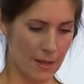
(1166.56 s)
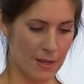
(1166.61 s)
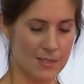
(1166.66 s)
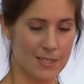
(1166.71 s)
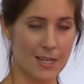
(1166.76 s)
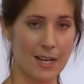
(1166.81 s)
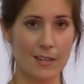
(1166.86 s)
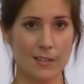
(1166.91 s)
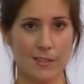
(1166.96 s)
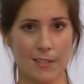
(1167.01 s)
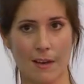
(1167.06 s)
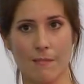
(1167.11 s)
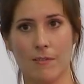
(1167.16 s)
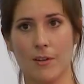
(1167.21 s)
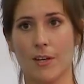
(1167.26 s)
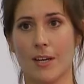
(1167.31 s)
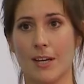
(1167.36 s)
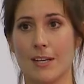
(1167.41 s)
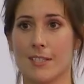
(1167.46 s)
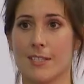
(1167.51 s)
So let's have a
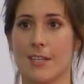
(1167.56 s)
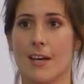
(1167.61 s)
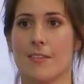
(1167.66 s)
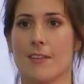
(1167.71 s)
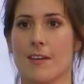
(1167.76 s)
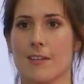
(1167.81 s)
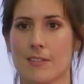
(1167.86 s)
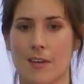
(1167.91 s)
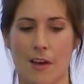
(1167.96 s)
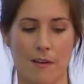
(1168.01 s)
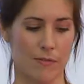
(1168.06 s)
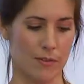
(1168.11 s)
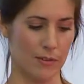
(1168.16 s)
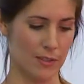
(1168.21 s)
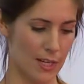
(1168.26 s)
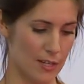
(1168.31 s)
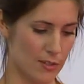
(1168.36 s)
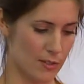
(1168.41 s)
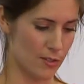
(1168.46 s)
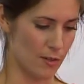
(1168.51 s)
look inside that
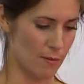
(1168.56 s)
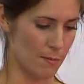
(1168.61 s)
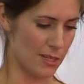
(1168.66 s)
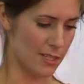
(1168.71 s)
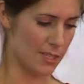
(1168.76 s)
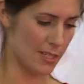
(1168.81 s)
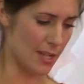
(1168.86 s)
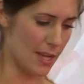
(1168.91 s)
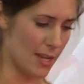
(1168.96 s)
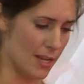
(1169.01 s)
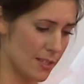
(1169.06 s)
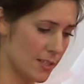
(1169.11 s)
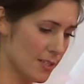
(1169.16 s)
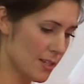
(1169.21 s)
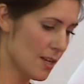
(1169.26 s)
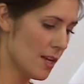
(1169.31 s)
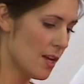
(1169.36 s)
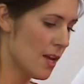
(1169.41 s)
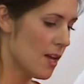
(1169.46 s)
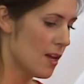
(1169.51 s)
scaffold. Let's zoom into that.
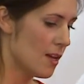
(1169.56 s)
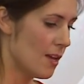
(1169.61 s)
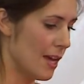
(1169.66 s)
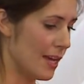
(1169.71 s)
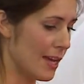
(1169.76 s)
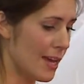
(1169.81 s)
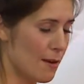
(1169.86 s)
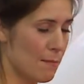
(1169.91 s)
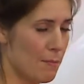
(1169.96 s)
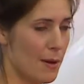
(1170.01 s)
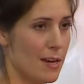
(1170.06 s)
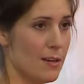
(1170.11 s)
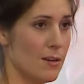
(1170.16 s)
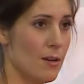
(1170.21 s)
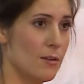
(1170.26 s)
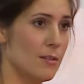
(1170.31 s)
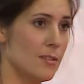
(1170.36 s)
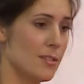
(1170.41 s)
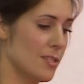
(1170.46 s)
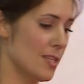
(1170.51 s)
Again, pay
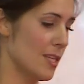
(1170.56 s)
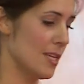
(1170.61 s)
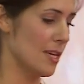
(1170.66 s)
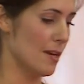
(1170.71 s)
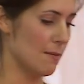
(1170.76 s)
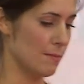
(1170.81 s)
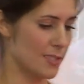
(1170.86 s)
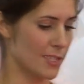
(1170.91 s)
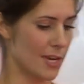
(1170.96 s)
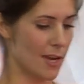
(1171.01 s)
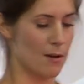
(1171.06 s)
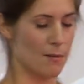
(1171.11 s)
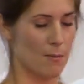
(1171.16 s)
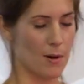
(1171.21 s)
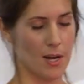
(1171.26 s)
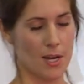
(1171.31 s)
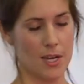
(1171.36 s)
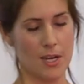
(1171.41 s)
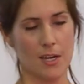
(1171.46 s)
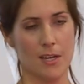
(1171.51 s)
note to the scale
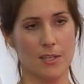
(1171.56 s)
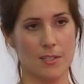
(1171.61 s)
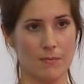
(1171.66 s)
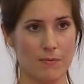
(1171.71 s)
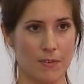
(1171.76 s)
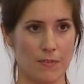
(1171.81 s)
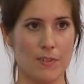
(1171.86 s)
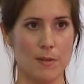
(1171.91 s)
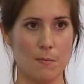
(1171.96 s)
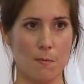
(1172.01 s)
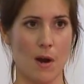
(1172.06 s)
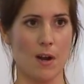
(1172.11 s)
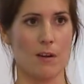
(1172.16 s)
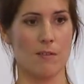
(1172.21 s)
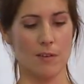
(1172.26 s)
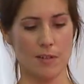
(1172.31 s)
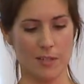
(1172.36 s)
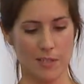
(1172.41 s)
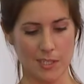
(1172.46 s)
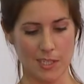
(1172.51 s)
bar here. It's 50
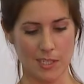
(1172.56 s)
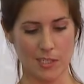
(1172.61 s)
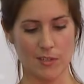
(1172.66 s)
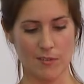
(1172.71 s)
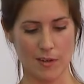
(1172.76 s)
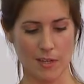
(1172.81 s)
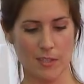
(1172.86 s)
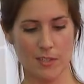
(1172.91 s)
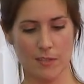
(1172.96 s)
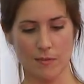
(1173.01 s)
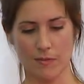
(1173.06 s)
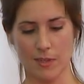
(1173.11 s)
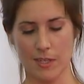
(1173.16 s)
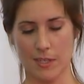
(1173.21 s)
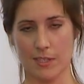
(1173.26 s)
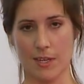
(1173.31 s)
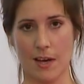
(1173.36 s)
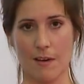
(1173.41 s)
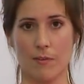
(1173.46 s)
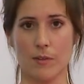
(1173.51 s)
microns. These strands of
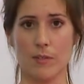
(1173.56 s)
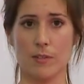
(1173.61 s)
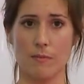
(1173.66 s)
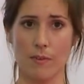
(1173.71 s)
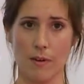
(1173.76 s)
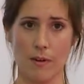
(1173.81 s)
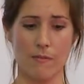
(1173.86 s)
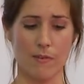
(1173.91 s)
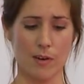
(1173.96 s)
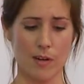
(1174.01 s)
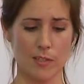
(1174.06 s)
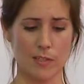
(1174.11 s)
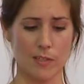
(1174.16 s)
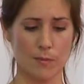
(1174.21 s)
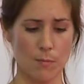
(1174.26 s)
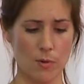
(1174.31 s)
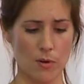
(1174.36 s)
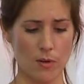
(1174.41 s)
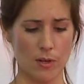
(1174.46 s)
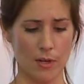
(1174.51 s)
these scaffolds are very, very
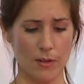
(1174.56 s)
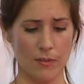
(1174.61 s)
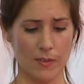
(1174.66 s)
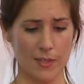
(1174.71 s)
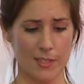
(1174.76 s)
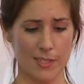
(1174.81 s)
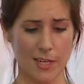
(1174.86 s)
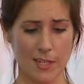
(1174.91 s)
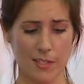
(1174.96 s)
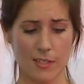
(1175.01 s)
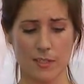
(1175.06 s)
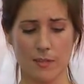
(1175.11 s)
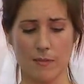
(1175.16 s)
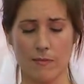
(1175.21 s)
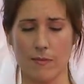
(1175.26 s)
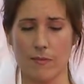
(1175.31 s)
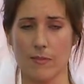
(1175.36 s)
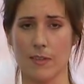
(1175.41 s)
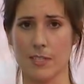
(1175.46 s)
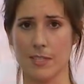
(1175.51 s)
small, and the sizes
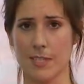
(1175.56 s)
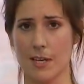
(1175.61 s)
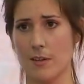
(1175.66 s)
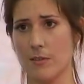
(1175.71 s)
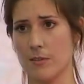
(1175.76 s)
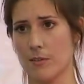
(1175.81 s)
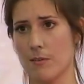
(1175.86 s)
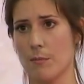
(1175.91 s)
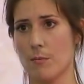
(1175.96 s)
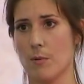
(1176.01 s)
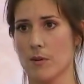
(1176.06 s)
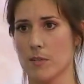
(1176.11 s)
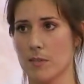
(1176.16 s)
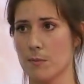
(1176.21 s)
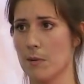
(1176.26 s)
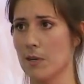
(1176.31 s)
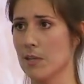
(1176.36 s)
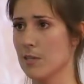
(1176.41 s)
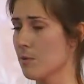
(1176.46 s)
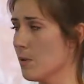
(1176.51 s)
of the cells are
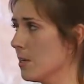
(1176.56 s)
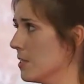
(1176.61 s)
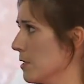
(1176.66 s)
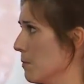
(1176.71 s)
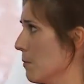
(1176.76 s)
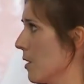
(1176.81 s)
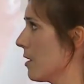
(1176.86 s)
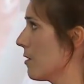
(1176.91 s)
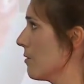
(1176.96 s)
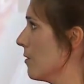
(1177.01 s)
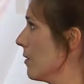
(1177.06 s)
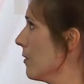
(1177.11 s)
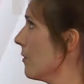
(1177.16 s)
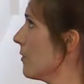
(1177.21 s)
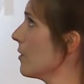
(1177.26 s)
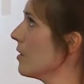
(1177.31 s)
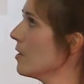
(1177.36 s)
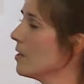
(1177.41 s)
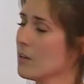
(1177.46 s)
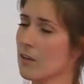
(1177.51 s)
approximately 20 microns.
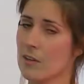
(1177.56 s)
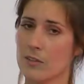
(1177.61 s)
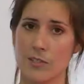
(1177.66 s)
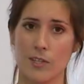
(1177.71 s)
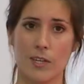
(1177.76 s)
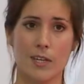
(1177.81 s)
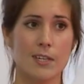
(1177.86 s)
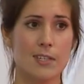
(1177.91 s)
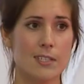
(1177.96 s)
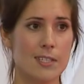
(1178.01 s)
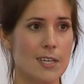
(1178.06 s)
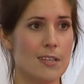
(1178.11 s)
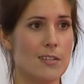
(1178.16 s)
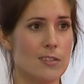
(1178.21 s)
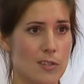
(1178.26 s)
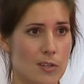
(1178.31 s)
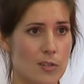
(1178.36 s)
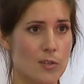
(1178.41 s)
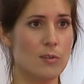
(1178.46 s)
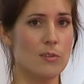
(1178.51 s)
So you can see
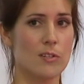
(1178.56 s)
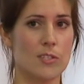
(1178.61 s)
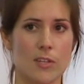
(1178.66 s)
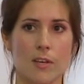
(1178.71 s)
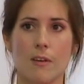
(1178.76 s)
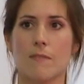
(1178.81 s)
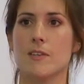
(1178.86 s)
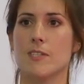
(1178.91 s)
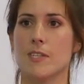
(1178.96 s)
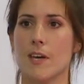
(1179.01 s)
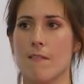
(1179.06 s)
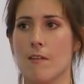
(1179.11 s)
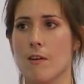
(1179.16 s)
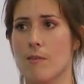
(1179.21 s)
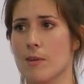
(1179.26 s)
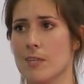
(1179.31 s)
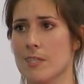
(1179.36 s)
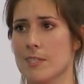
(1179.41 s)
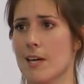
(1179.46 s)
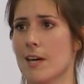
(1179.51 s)
there's a huge surface
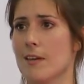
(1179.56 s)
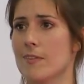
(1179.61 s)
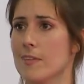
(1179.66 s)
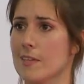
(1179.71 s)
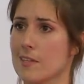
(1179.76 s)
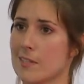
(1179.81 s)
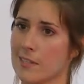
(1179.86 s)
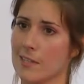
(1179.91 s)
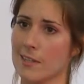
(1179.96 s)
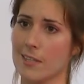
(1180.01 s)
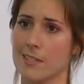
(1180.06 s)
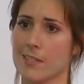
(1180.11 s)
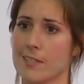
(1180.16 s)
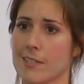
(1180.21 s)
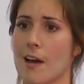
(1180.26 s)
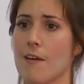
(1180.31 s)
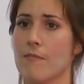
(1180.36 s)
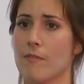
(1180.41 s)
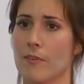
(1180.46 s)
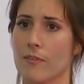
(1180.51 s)
area inside this
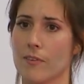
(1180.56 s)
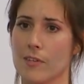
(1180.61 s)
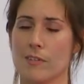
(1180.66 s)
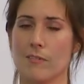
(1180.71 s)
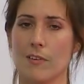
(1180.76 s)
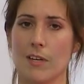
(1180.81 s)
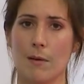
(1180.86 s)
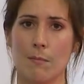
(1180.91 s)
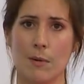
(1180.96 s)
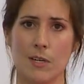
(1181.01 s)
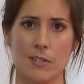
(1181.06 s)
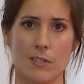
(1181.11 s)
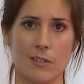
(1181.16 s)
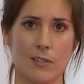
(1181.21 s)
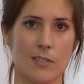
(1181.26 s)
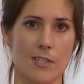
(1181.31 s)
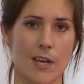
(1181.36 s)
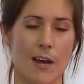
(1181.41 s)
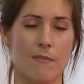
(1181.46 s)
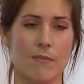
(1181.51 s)
scaffold, this three-dimensional
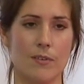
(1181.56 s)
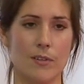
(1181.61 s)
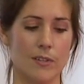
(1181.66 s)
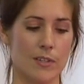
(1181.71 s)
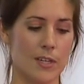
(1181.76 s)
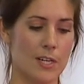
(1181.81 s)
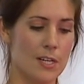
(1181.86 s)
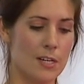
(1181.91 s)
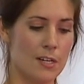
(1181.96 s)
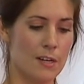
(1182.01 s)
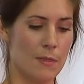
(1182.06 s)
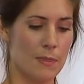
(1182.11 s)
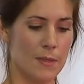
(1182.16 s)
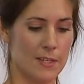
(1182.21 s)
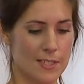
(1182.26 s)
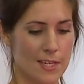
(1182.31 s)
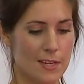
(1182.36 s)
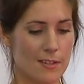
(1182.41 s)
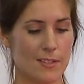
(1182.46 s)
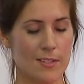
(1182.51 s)
scaffold. The
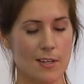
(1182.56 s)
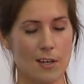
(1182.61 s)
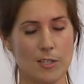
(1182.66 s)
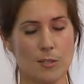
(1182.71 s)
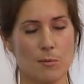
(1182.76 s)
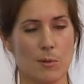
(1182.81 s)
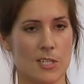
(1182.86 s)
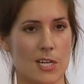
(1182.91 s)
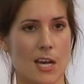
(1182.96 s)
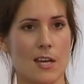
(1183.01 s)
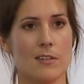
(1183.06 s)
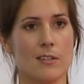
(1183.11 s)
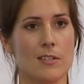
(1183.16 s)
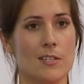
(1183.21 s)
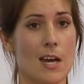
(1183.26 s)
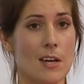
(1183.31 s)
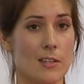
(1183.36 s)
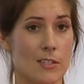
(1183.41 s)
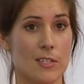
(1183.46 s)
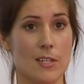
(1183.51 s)
cells start to
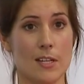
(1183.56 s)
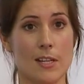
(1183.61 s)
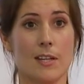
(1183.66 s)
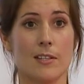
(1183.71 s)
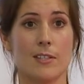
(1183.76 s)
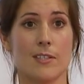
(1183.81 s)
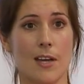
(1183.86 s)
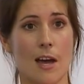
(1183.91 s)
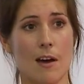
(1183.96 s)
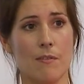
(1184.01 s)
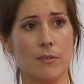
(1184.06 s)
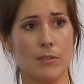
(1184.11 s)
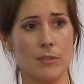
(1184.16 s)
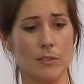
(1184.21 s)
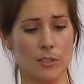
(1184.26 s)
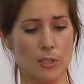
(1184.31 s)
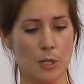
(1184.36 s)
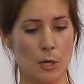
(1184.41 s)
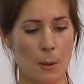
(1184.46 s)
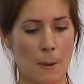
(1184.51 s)
attach to that
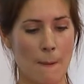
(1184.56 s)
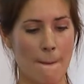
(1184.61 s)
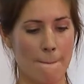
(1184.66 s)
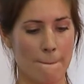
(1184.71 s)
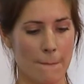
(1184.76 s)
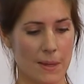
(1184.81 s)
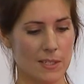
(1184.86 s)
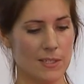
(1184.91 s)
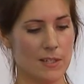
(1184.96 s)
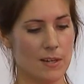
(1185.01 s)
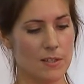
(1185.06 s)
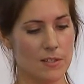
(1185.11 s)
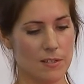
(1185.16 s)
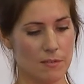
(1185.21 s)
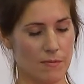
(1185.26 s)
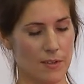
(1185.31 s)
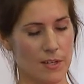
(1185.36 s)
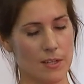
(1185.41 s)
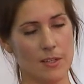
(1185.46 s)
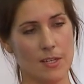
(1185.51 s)
scaffold. They start to
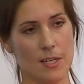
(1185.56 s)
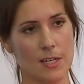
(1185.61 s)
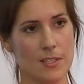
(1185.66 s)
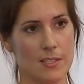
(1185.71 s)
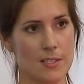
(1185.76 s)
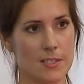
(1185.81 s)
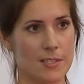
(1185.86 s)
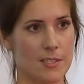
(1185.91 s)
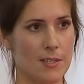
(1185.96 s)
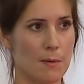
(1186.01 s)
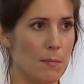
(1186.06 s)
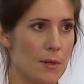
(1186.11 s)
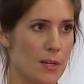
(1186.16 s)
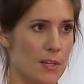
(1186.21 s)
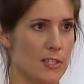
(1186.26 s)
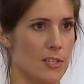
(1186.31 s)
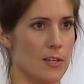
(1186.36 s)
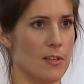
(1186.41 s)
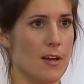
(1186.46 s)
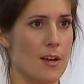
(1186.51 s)
feel that it's similar
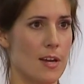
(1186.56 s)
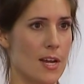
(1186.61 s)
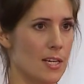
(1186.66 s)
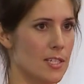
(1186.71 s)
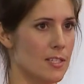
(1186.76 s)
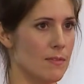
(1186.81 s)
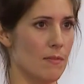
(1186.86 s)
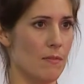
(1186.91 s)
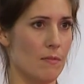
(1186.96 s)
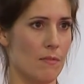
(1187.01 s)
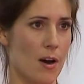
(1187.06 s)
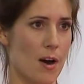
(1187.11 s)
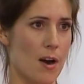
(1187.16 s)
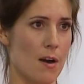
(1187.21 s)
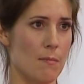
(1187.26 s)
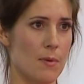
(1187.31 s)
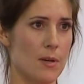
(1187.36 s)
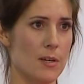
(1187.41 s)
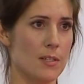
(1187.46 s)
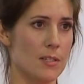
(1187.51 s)
to their native
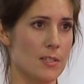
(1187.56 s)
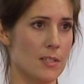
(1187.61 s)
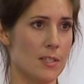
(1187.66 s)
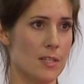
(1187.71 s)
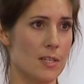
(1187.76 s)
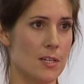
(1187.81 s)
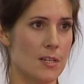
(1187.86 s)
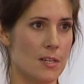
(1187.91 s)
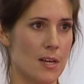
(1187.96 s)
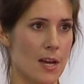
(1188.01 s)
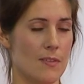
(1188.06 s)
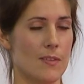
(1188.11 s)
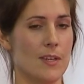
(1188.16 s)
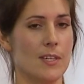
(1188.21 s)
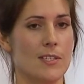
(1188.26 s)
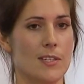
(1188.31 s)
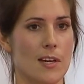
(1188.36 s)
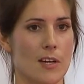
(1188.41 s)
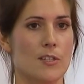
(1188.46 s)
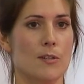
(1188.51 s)
environment, and they
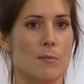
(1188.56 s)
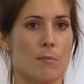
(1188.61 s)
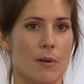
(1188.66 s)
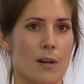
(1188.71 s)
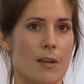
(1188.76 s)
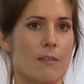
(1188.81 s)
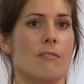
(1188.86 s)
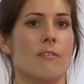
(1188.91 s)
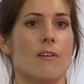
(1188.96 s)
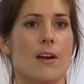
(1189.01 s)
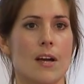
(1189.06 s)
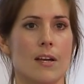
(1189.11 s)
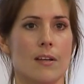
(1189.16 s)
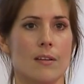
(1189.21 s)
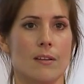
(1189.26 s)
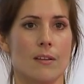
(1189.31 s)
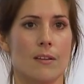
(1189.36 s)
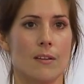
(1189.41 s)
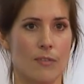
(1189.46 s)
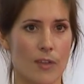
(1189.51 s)
start to proliferate.
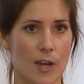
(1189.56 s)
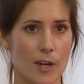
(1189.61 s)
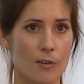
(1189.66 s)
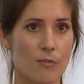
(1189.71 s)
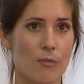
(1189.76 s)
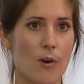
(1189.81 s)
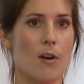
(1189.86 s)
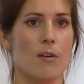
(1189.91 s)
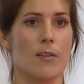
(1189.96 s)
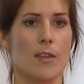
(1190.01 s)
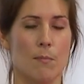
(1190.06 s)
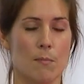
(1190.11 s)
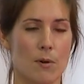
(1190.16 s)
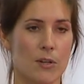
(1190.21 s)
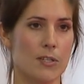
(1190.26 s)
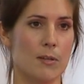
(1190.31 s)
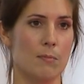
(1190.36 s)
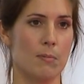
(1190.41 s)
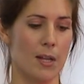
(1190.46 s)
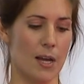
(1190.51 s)
they grow, they
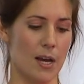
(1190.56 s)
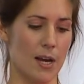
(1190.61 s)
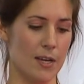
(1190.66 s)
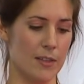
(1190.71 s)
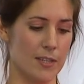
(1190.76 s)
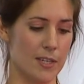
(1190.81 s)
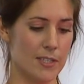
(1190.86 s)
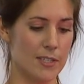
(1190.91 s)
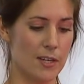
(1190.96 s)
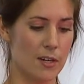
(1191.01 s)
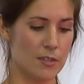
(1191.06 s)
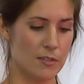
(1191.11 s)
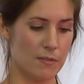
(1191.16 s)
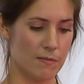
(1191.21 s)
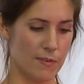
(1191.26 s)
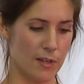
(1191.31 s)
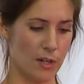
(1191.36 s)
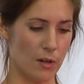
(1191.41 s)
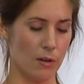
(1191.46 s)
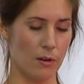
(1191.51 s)
multiply, they start to
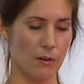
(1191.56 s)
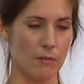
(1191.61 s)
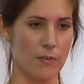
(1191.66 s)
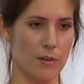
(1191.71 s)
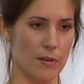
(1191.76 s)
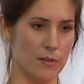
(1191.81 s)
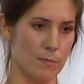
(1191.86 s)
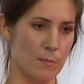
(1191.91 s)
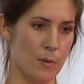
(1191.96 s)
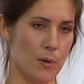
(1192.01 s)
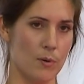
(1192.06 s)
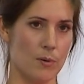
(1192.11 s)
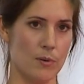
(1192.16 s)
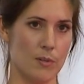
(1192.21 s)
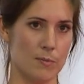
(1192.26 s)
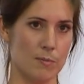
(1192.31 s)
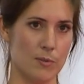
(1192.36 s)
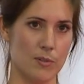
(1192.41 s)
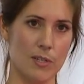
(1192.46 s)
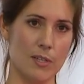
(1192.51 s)
fill all of those
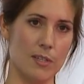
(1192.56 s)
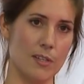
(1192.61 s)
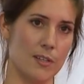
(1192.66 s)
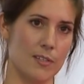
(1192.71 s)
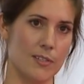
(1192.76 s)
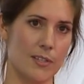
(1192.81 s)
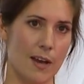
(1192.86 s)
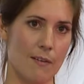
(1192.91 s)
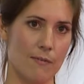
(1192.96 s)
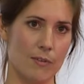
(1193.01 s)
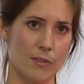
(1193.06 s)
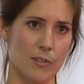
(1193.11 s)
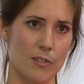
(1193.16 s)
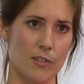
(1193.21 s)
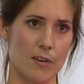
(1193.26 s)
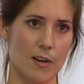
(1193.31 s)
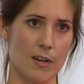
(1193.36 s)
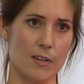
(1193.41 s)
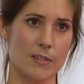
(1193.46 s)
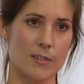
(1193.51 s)
pores between their scaffold
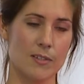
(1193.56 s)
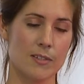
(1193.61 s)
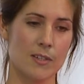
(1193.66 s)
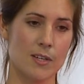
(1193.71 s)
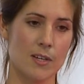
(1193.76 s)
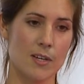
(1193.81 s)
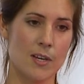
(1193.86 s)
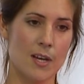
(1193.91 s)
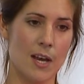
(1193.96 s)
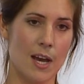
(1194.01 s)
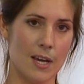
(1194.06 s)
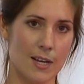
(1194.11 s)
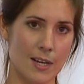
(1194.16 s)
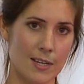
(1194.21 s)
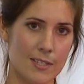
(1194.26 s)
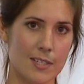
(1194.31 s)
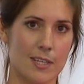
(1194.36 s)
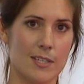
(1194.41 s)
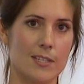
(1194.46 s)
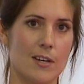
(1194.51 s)
struts. And
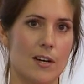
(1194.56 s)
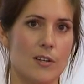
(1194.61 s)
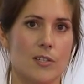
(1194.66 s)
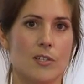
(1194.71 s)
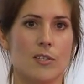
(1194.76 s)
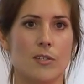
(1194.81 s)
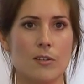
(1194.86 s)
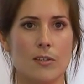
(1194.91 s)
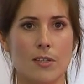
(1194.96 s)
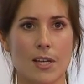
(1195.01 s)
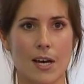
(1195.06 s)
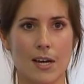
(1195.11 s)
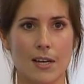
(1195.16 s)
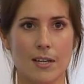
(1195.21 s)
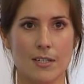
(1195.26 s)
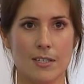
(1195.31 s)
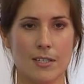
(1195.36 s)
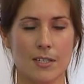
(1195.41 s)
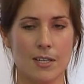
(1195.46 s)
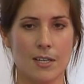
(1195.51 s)
as they start to do
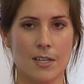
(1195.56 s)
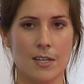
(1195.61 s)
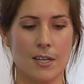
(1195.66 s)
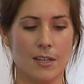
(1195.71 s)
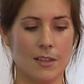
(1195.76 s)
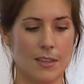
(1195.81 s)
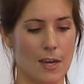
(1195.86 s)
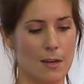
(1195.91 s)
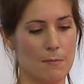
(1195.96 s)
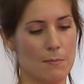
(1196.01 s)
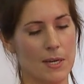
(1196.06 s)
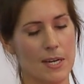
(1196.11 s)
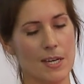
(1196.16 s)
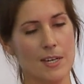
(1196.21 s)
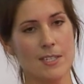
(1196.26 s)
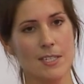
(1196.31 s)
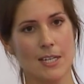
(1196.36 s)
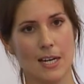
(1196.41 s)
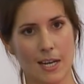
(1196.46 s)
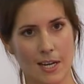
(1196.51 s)
that, they
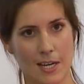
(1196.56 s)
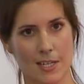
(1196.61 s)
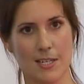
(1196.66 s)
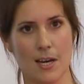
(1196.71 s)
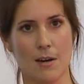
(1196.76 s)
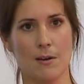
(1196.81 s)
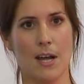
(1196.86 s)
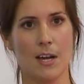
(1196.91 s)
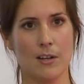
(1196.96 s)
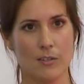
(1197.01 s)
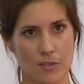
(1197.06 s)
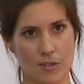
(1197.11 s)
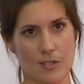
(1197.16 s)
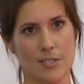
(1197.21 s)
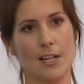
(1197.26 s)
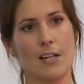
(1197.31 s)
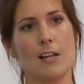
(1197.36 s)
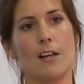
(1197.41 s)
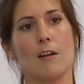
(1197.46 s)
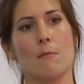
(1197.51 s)
begin to lay down
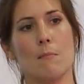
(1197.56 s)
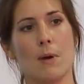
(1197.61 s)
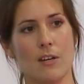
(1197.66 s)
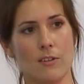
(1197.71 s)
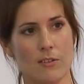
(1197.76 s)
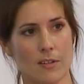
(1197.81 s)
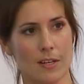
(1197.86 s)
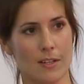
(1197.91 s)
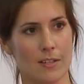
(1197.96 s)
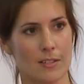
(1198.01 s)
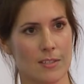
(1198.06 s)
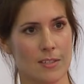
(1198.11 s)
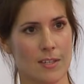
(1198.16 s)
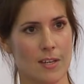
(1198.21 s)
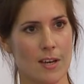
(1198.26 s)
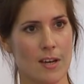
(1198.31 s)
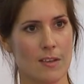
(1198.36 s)
extracellular matrix.